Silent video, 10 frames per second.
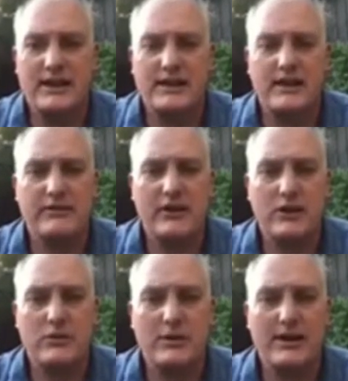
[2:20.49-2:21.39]
you never
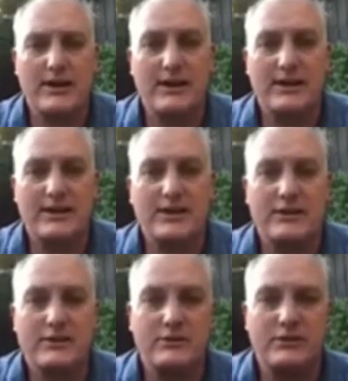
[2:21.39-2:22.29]
know where
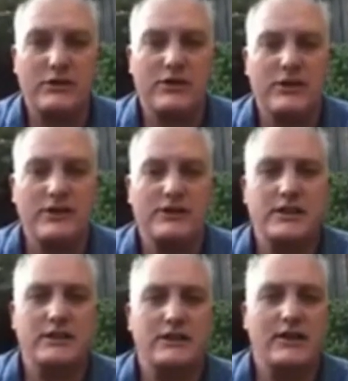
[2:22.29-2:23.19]
your learnings
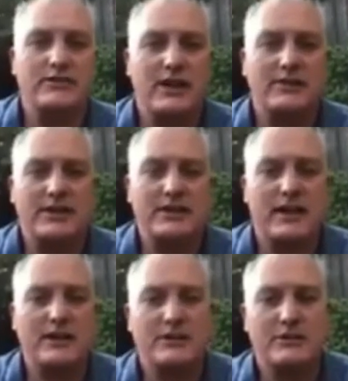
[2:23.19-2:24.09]
in lifesaving can
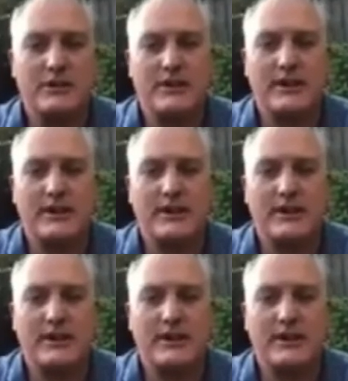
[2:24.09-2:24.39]
take you.